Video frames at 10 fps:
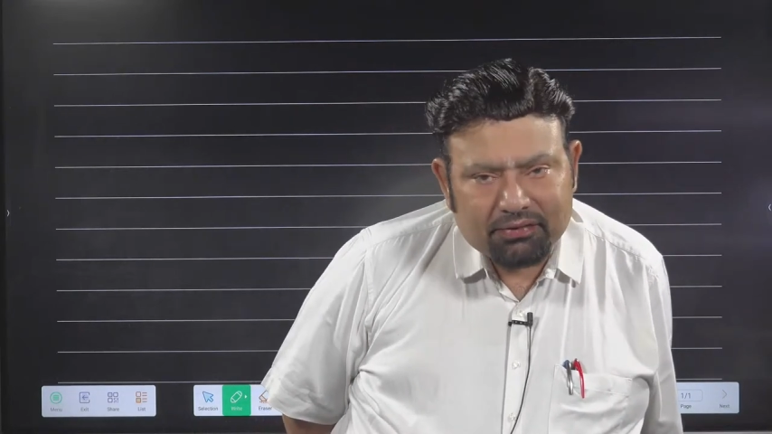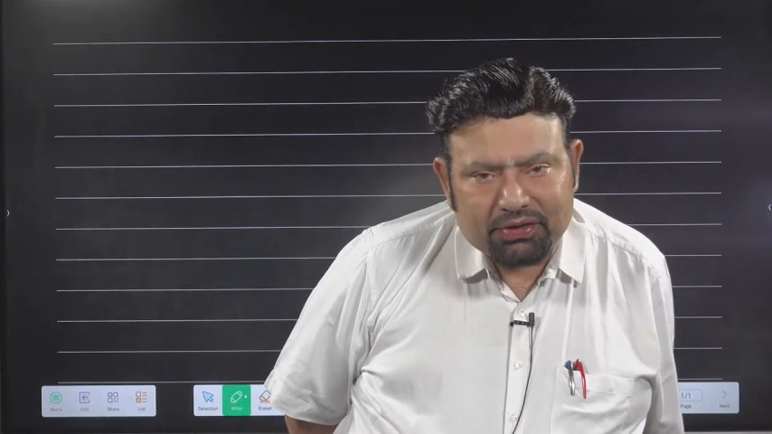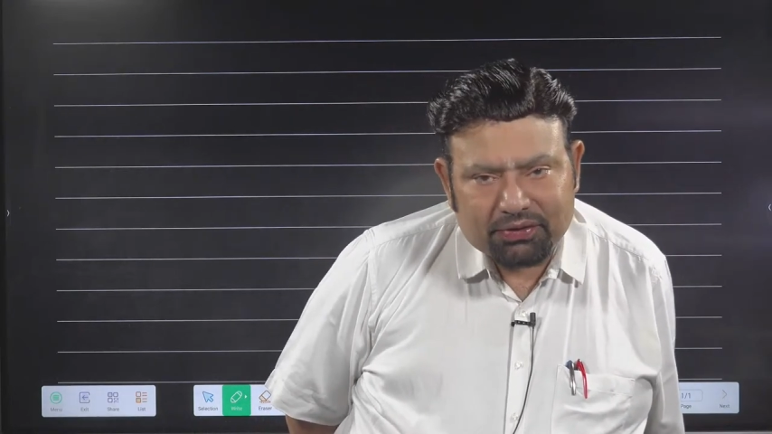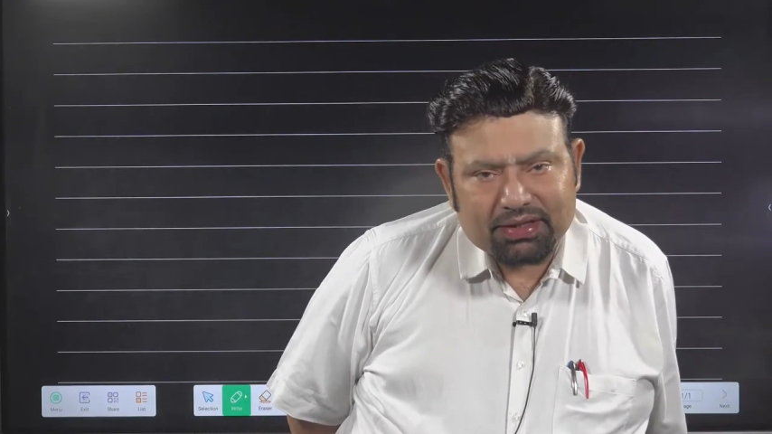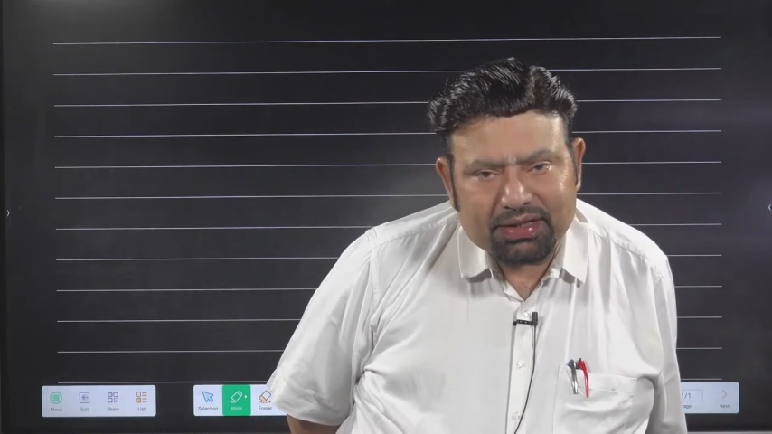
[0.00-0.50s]
were
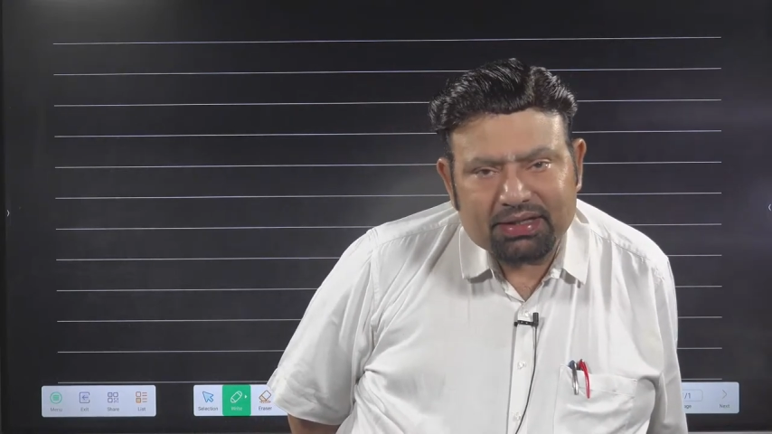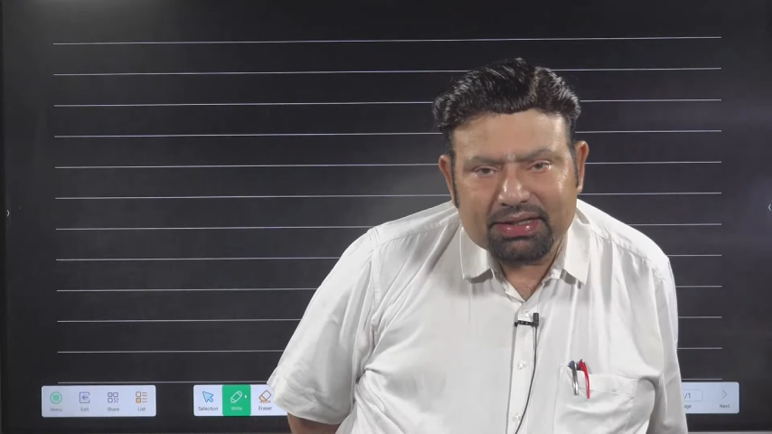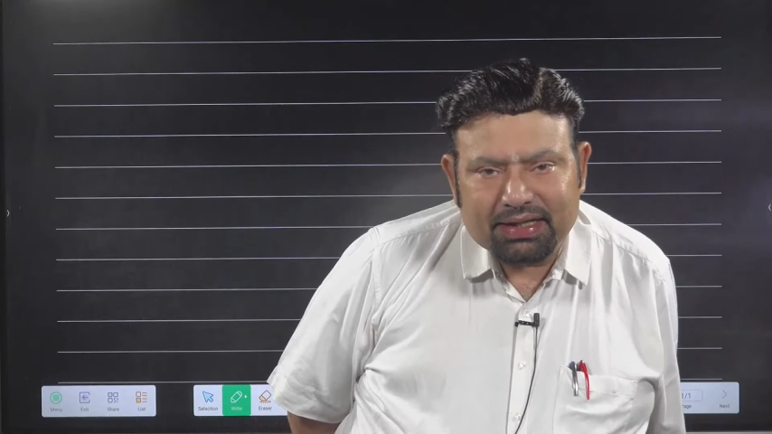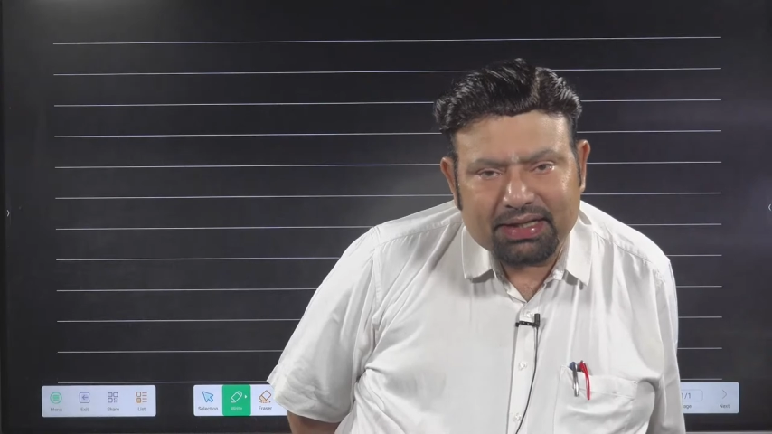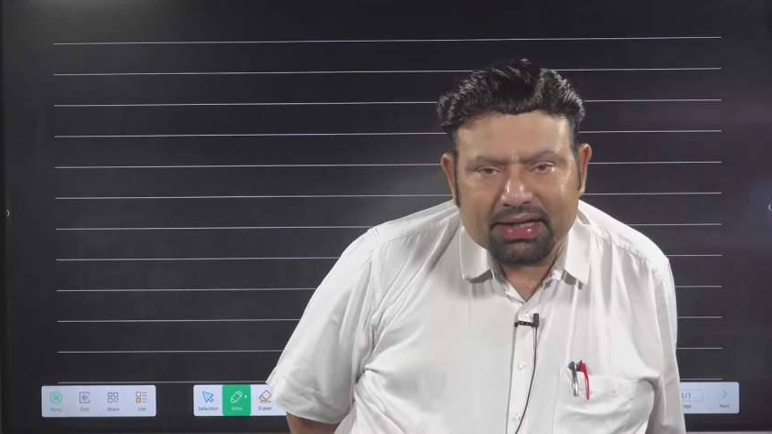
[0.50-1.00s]
doing, na?
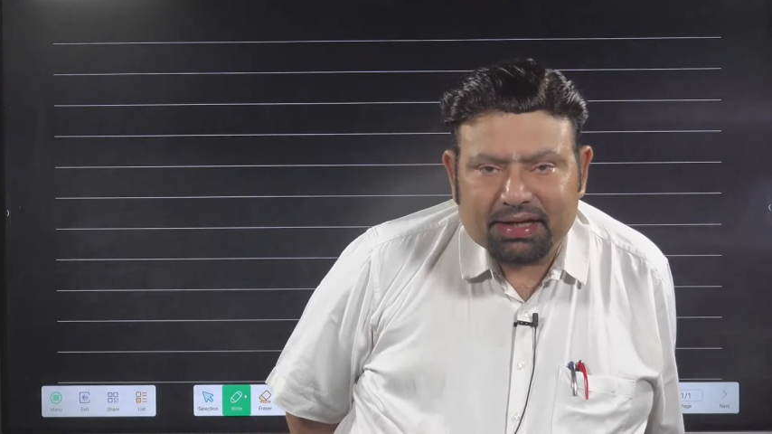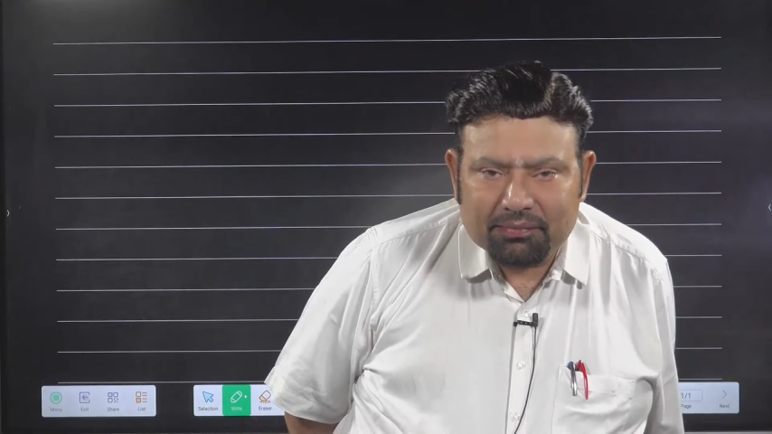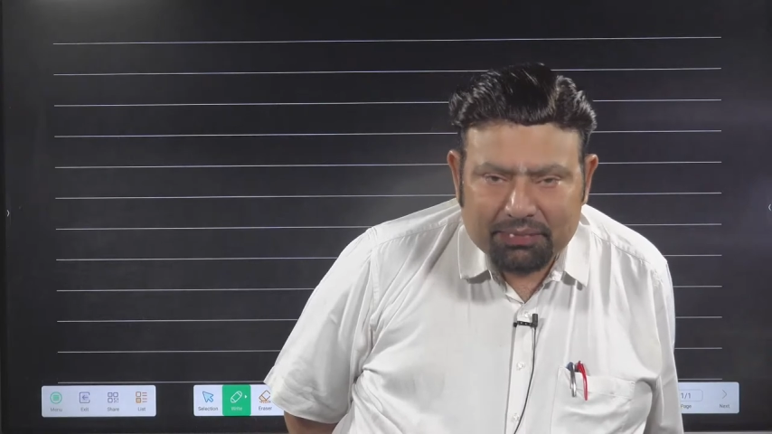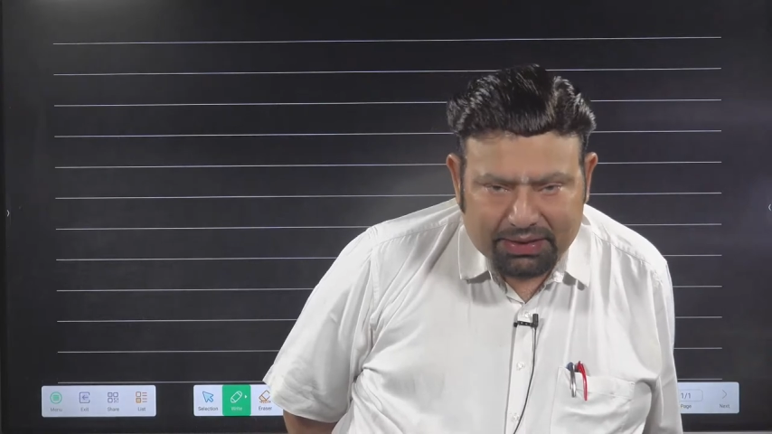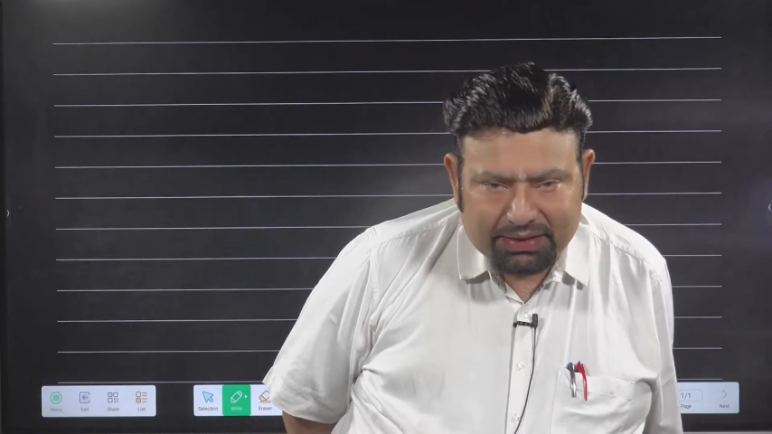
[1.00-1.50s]
Nidaria
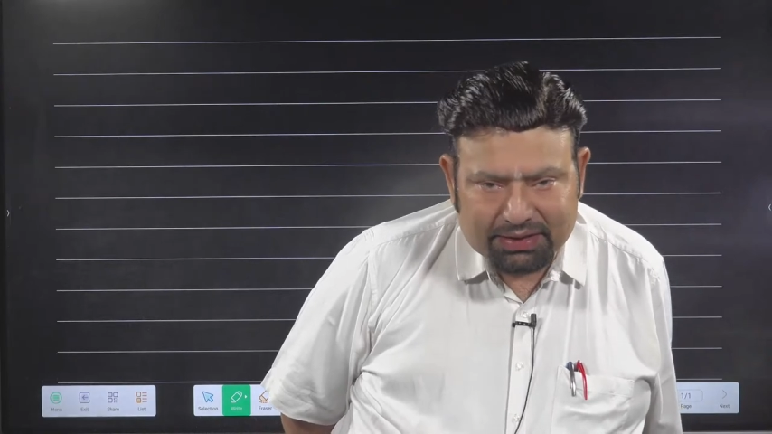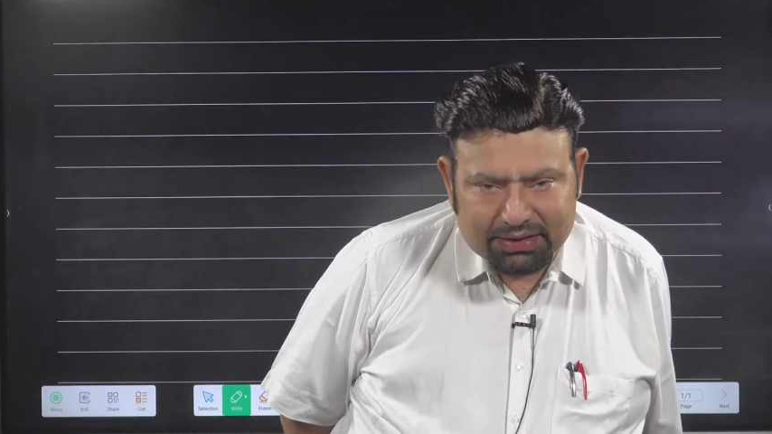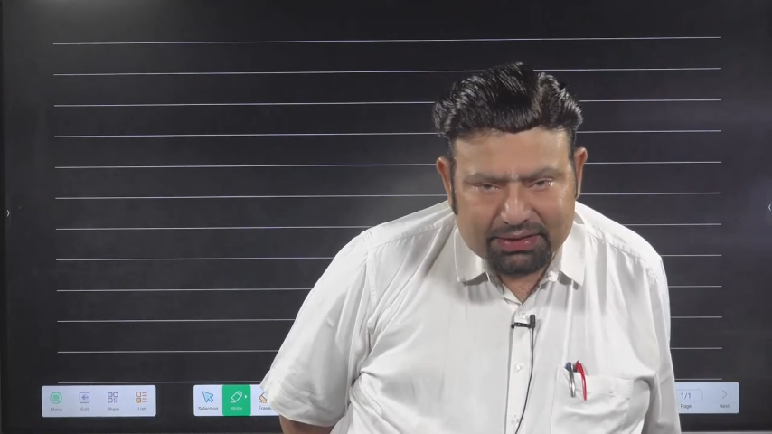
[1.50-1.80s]
completed.